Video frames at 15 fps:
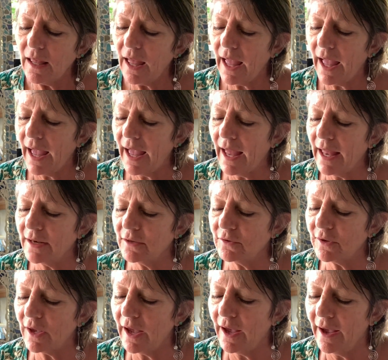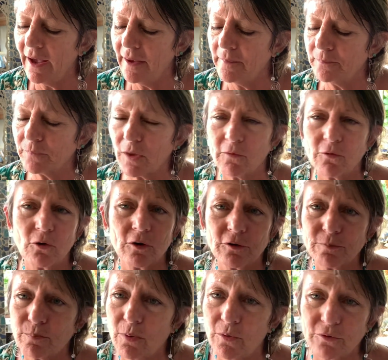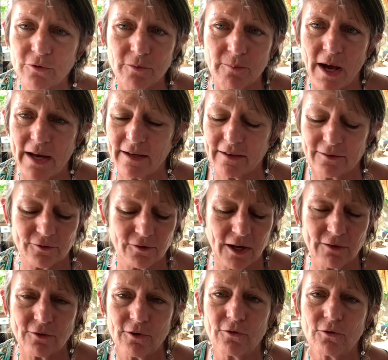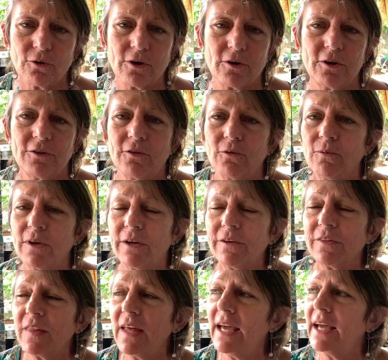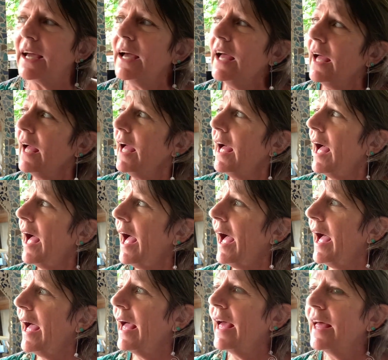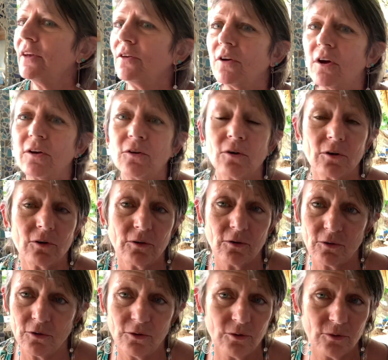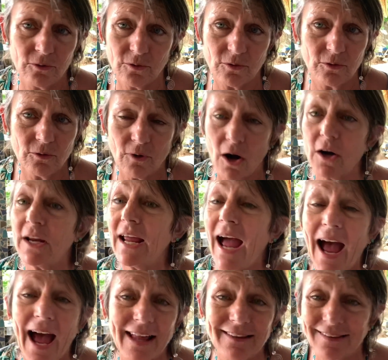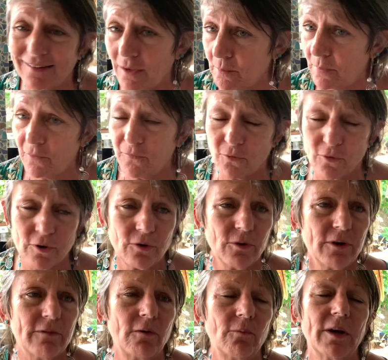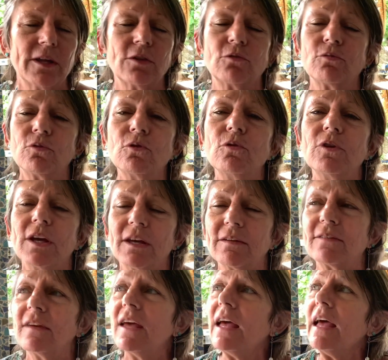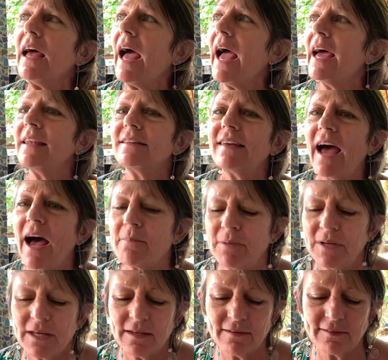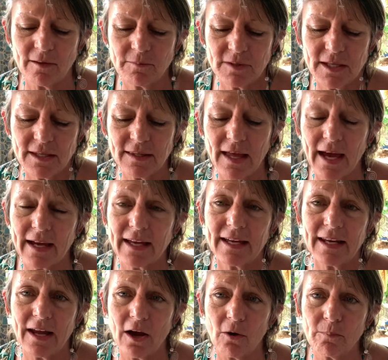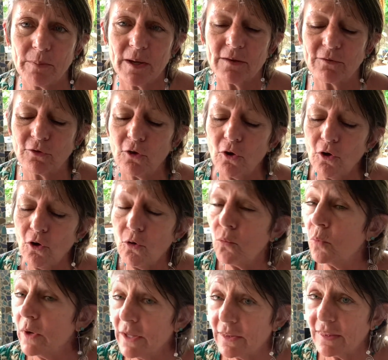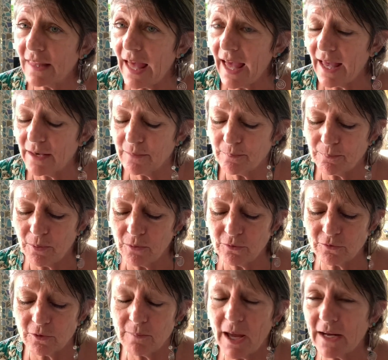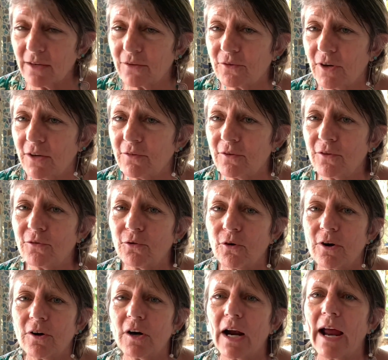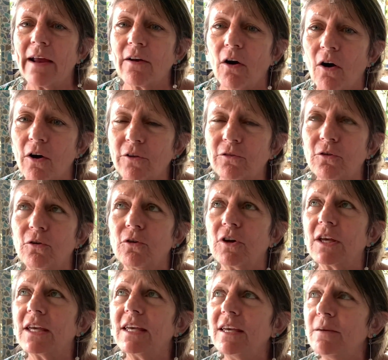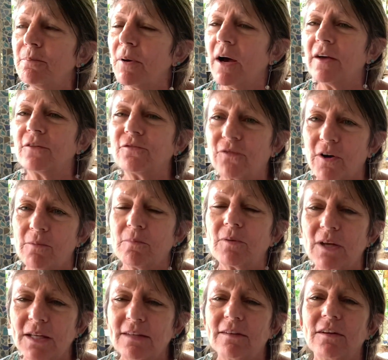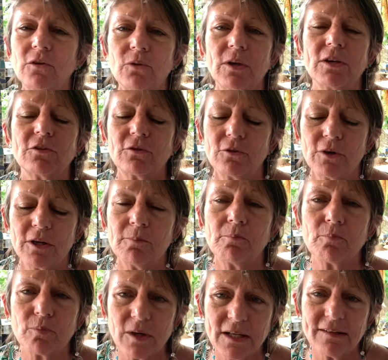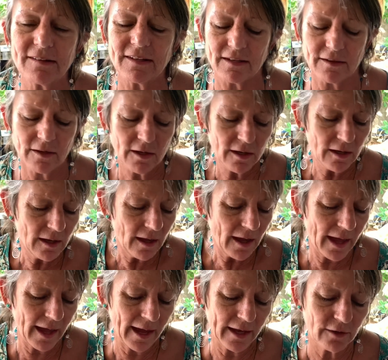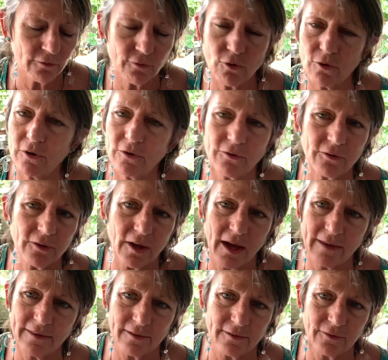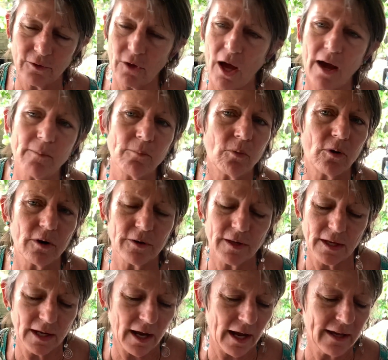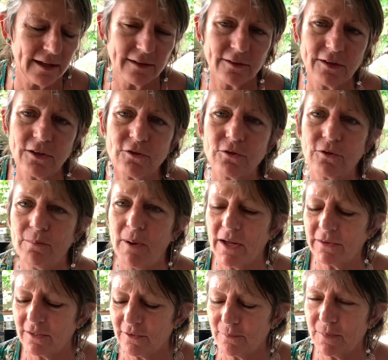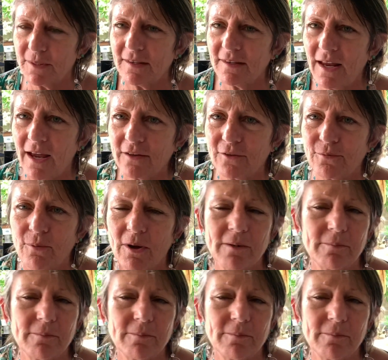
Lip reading: And of course, post-traumatic stress disorder is a real thing, and you already had some before you even went through this. And tapping is something that can help us with that post-traumatic stress disorder and also keep us from continuing to imprint it. And of course, there's a lot more that I can teach you about this, but today I just want to